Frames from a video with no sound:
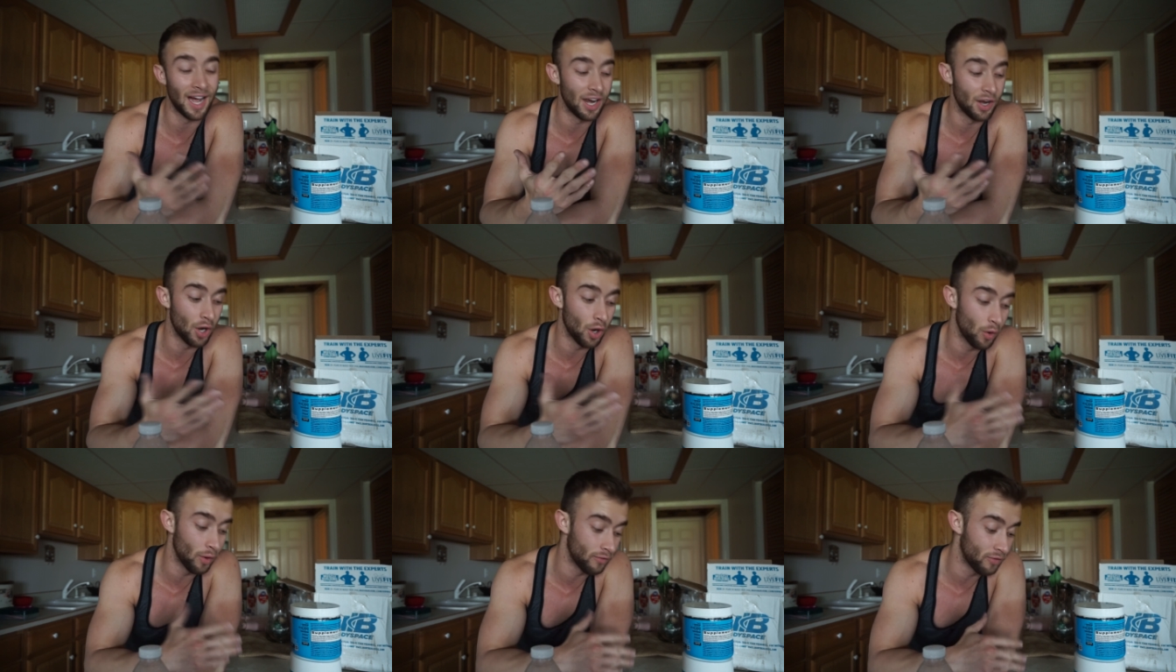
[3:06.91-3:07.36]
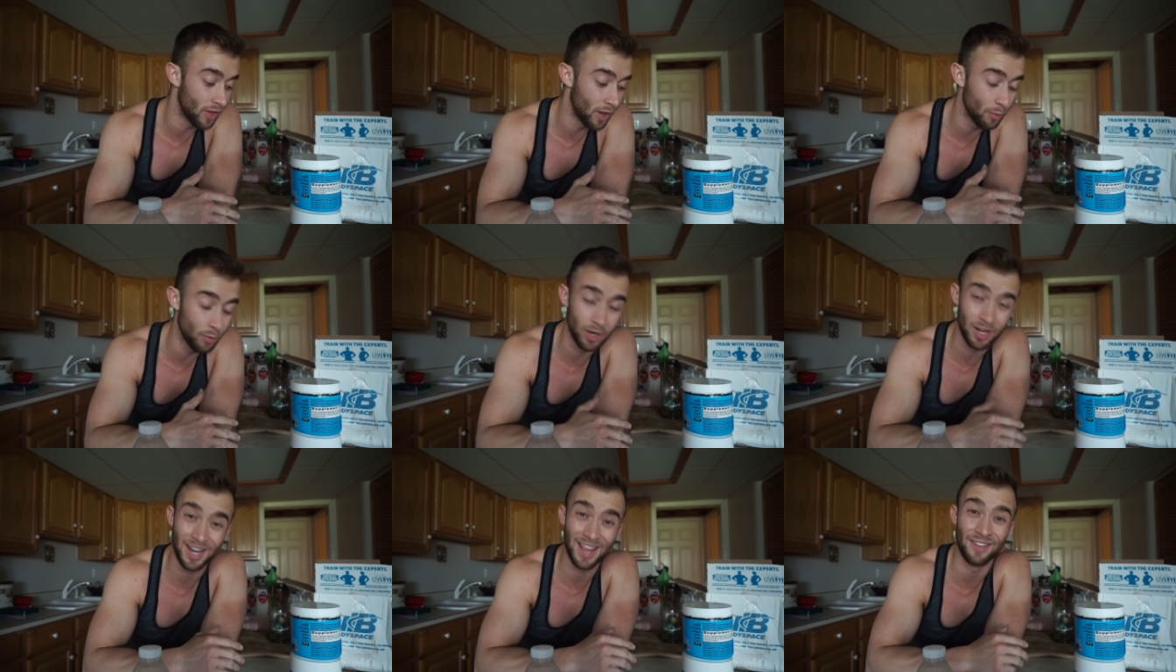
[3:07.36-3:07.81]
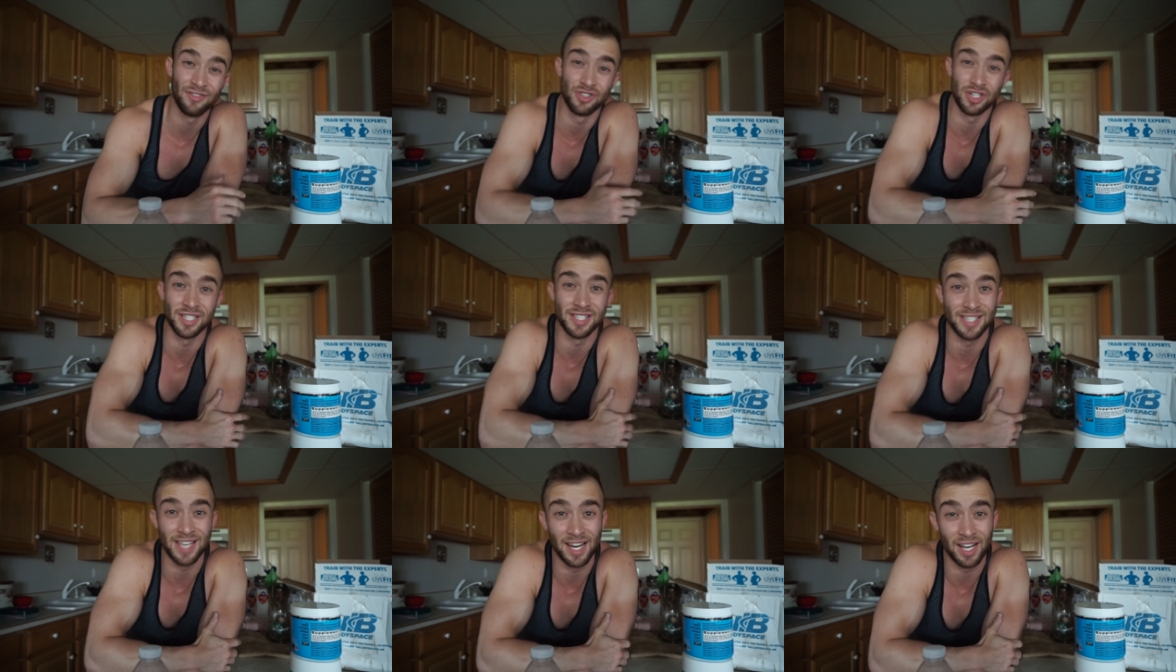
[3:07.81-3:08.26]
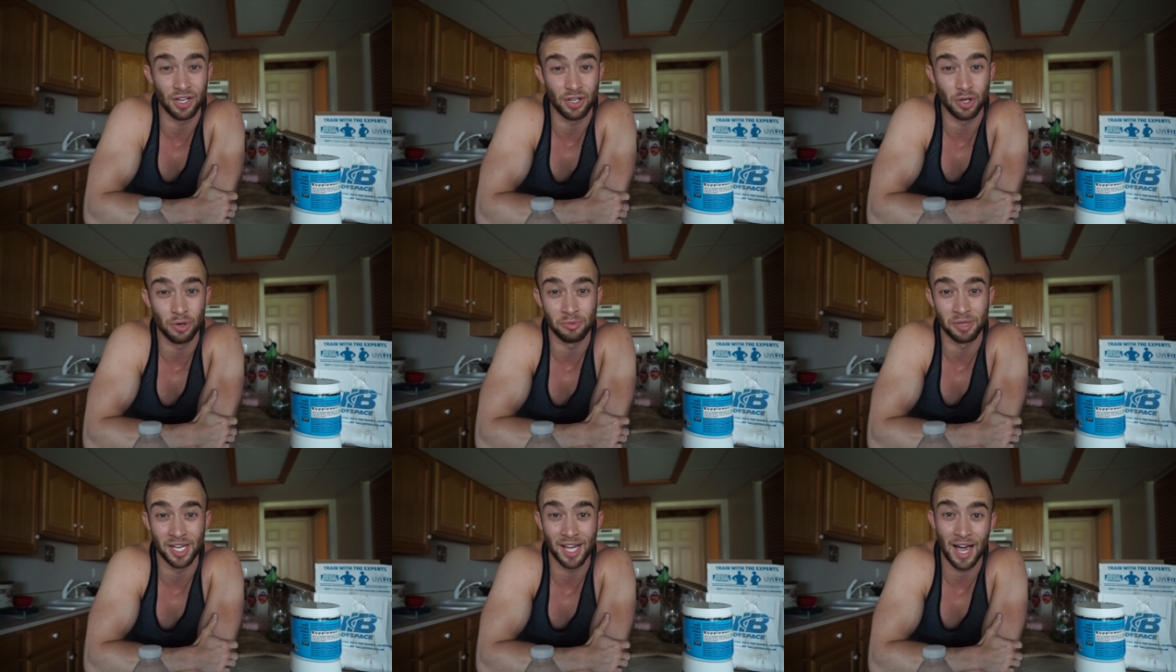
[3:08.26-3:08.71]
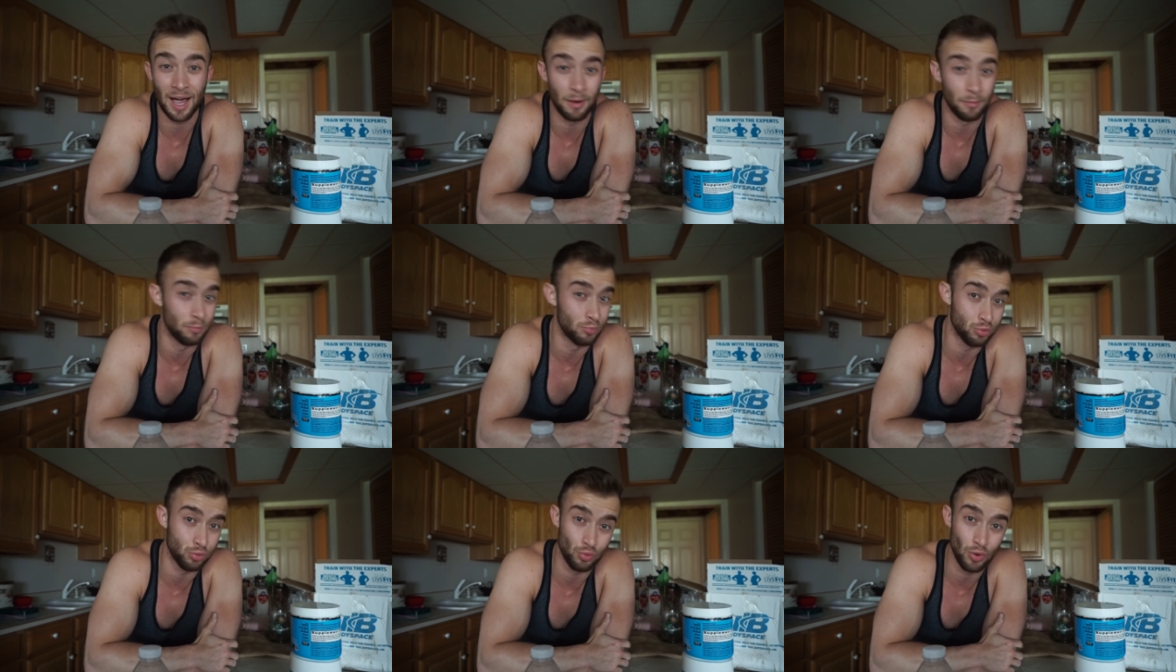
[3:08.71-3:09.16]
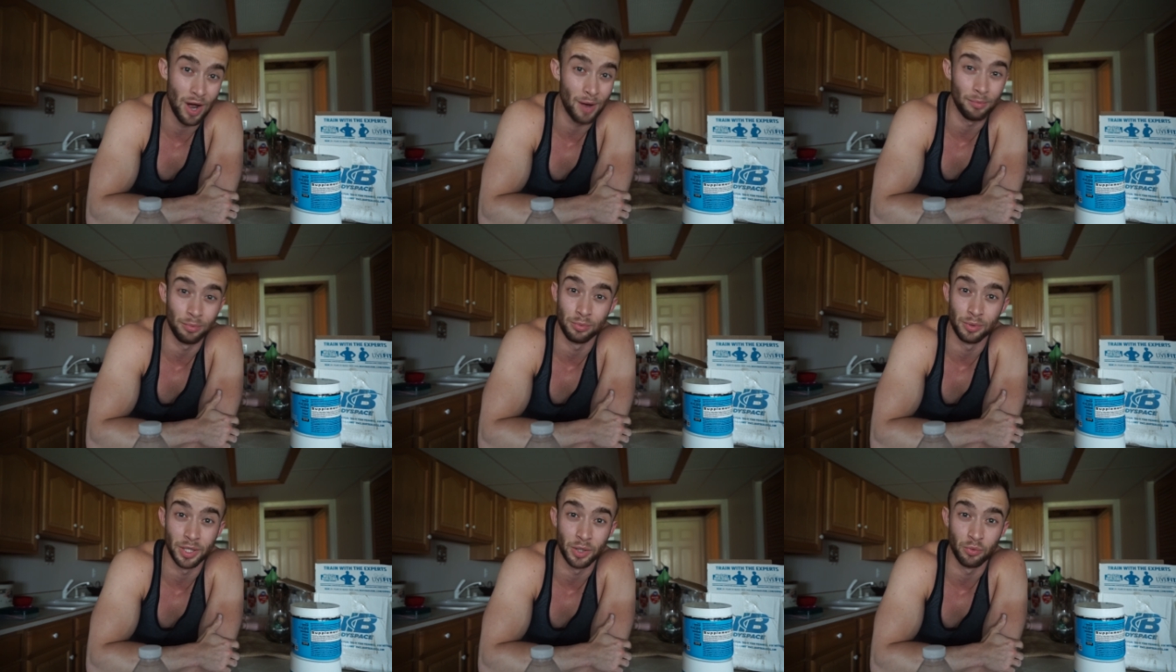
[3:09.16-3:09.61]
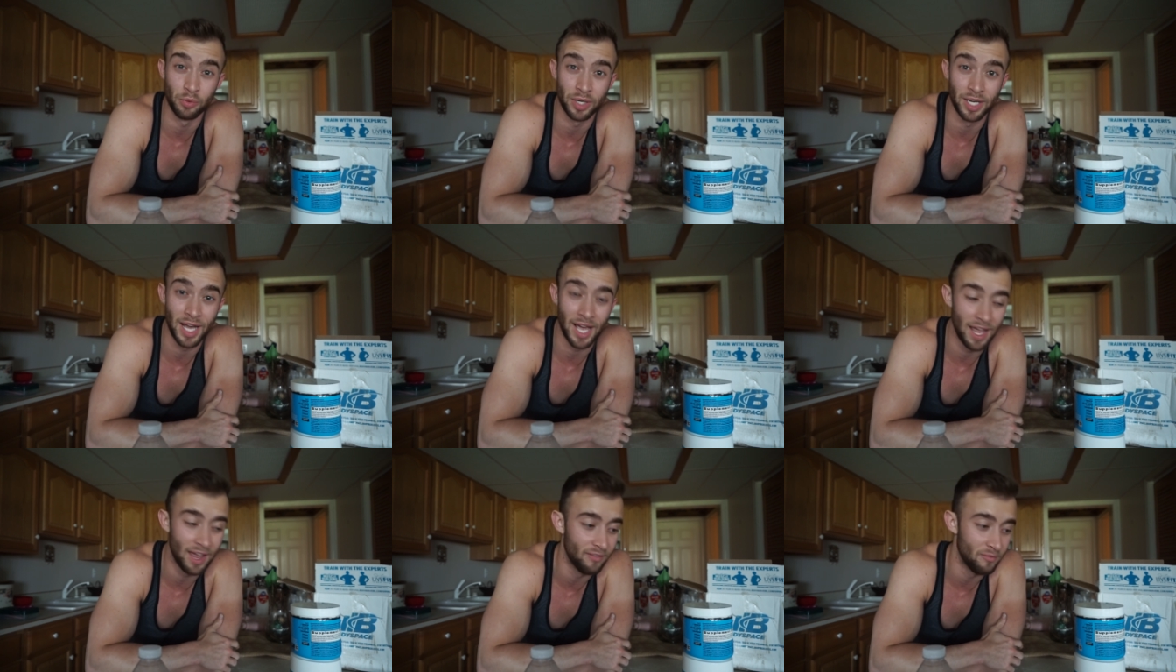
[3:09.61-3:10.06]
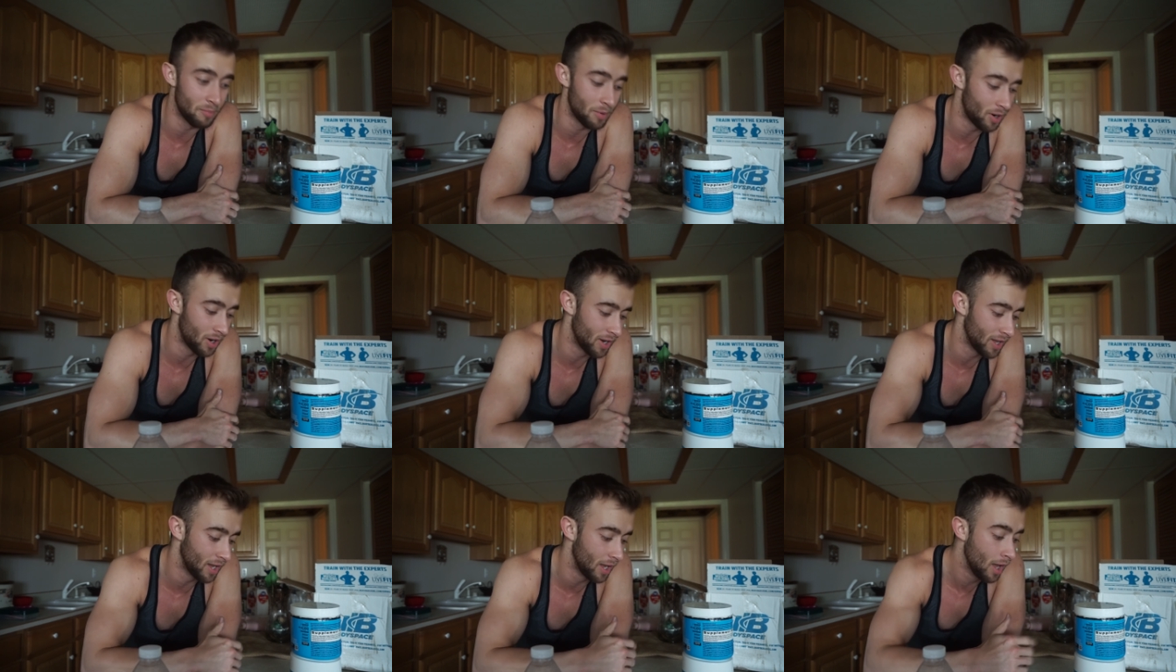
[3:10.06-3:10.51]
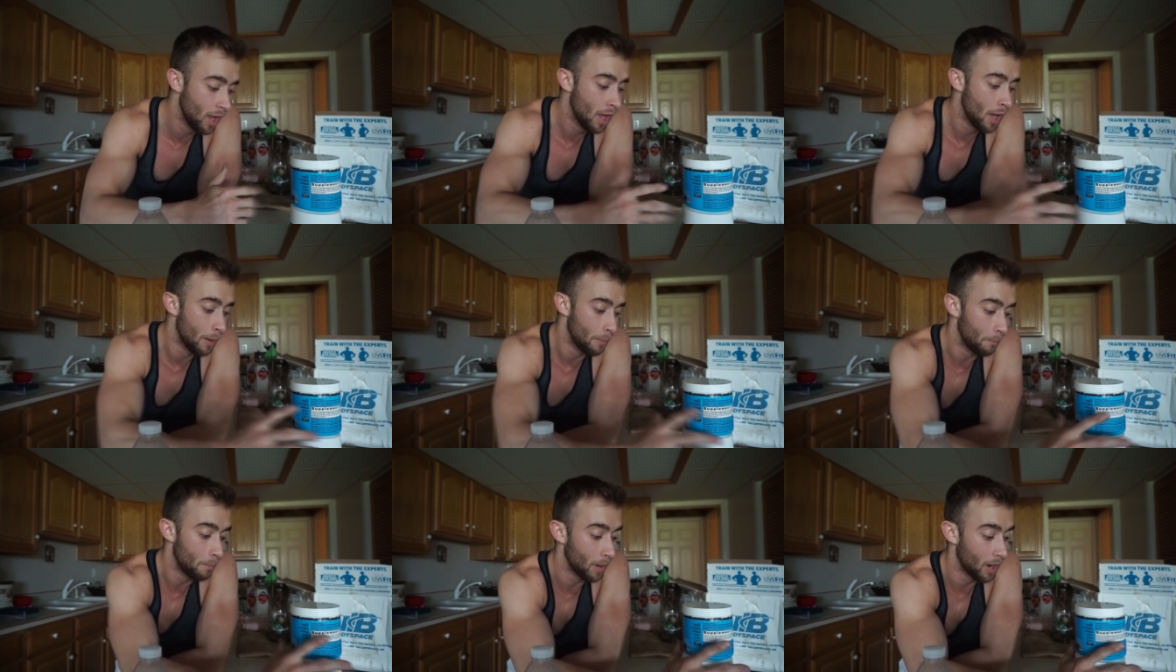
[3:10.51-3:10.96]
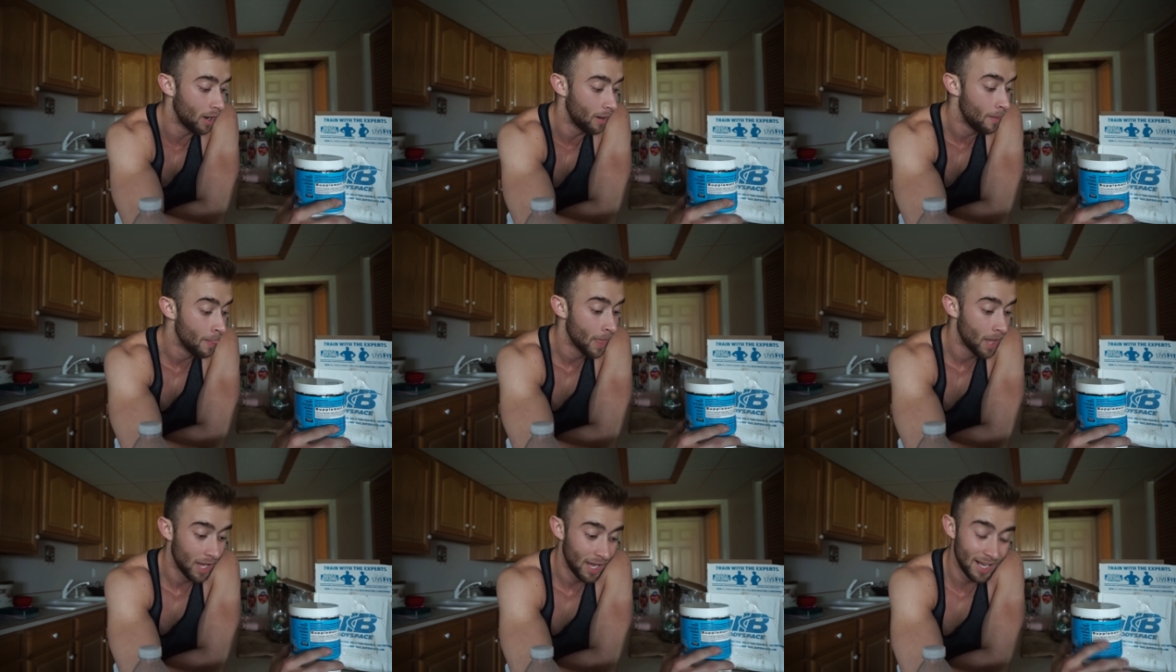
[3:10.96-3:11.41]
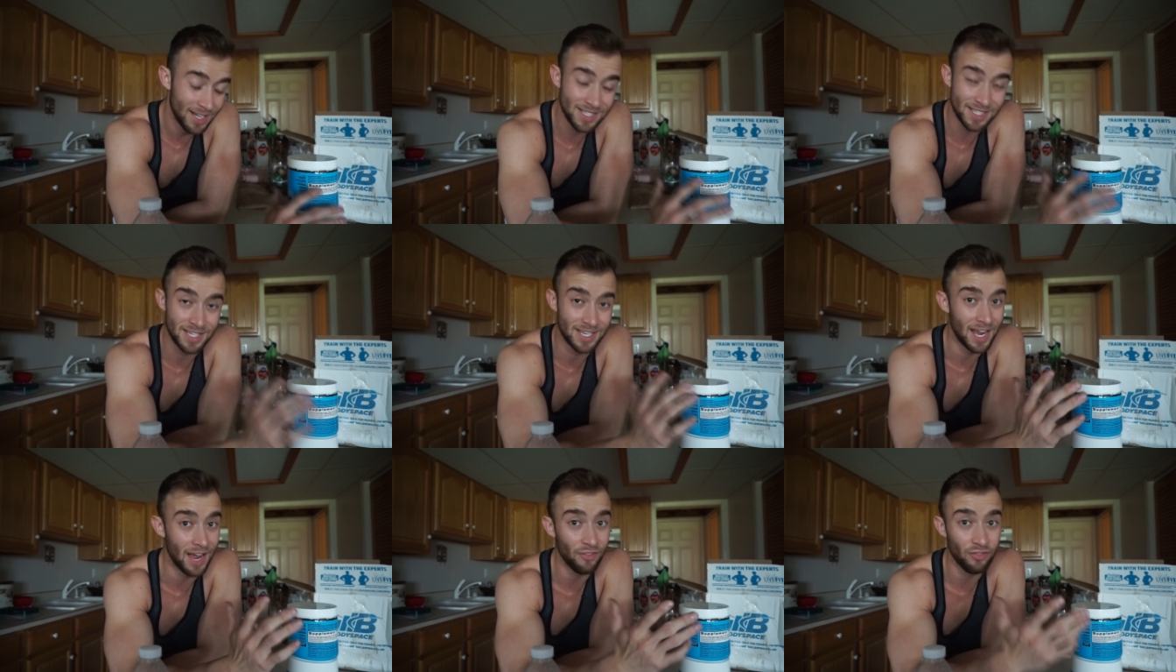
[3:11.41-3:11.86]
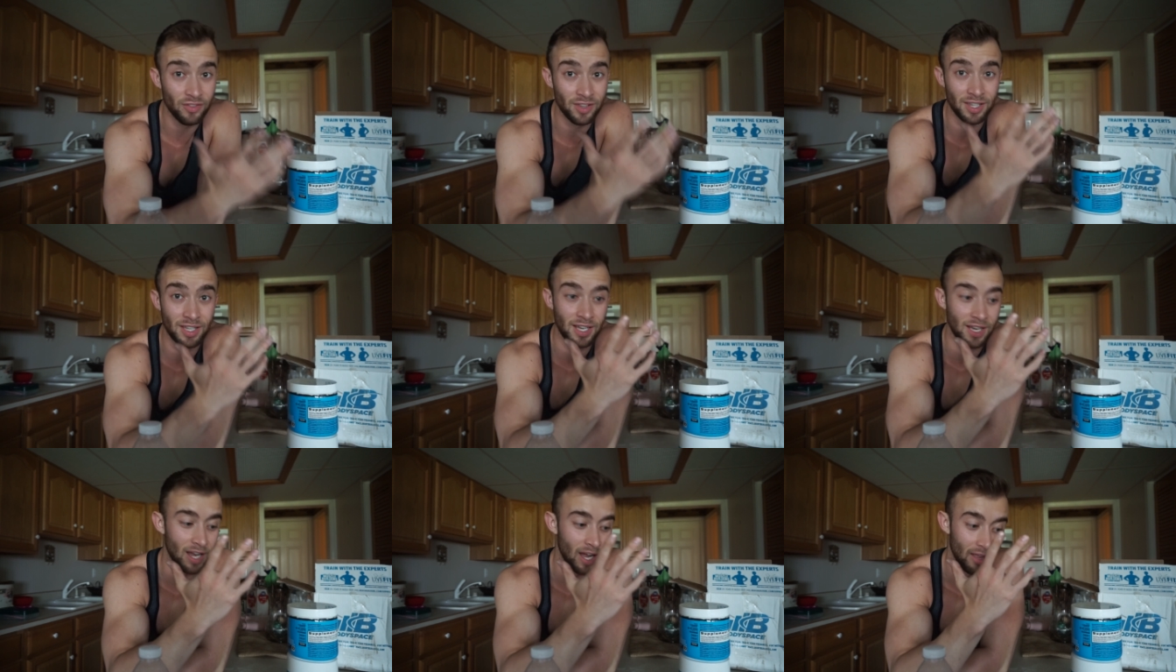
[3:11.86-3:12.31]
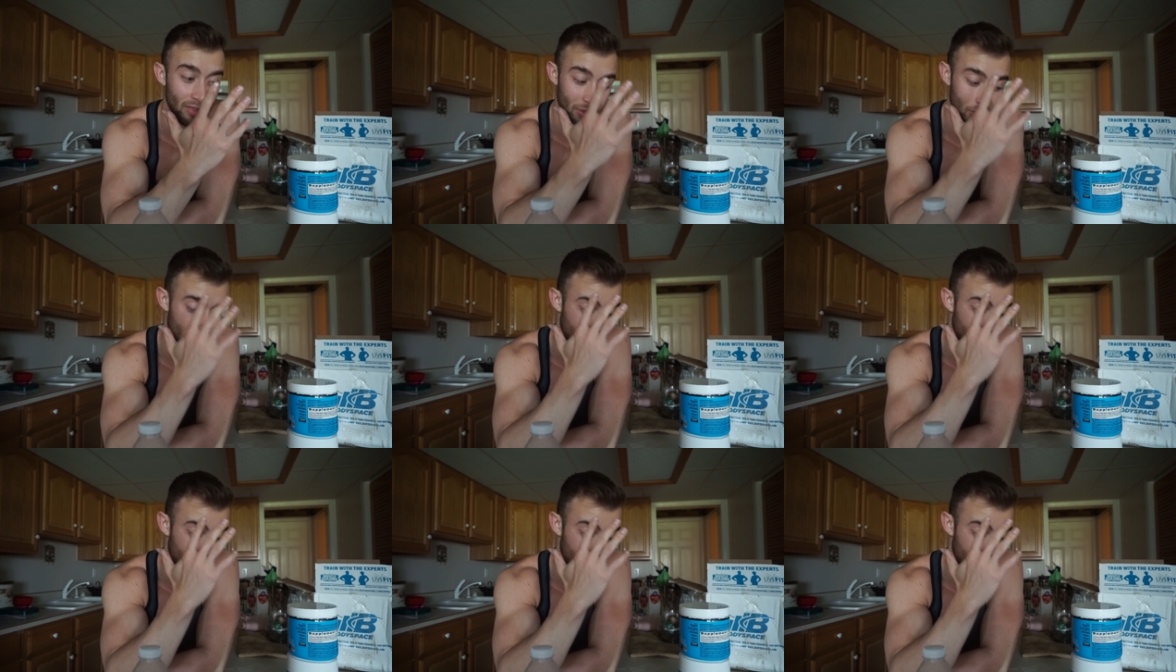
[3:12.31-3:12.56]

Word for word: I know if they wouldn't have just sent it to me, I probably would not have bought it. But it's definitely,